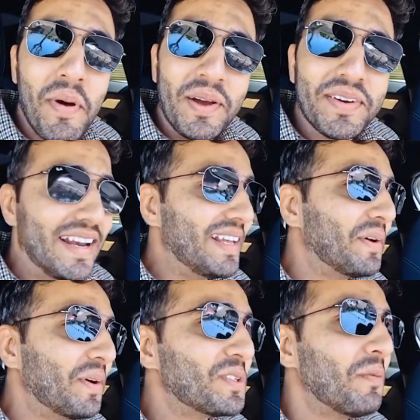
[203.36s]

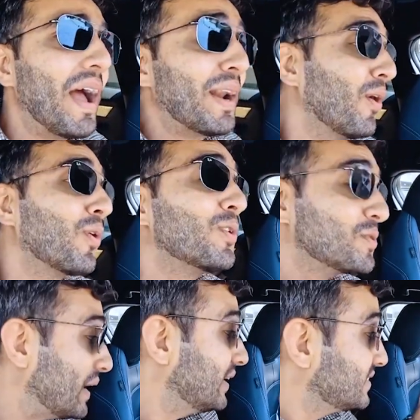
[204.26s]
efficiency. Some of the
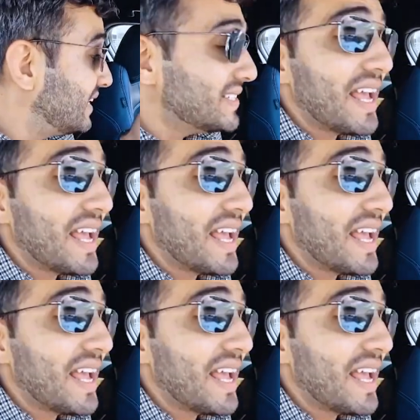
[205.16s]
San Francisco